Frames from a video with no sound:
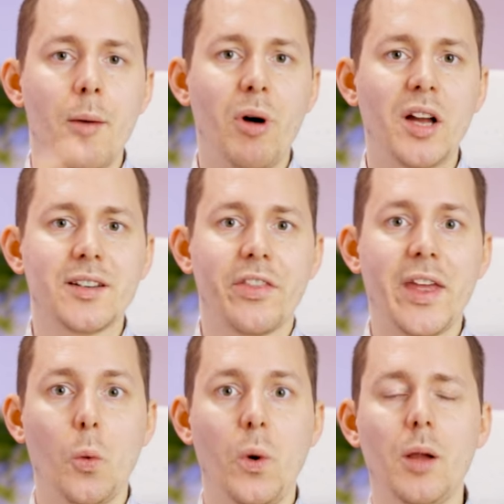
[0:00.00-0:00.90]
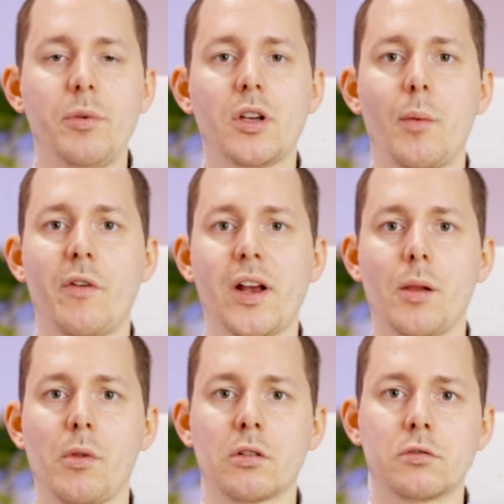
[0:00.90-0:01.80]
but they will become
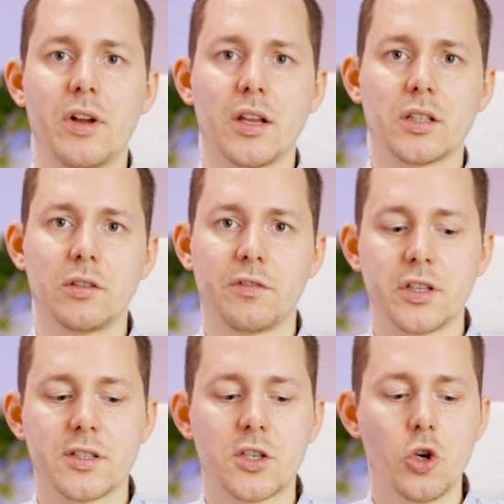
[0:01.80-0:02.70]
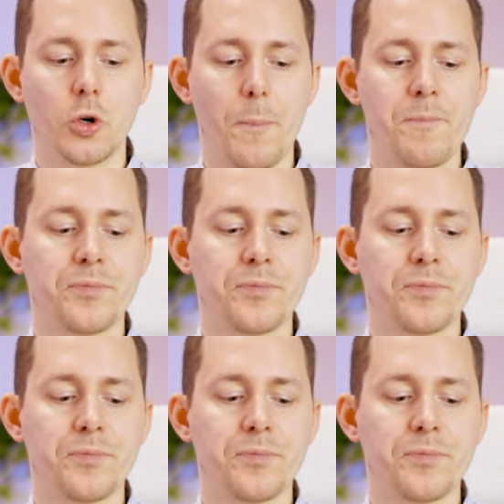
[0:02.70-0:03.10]
available relatively soon.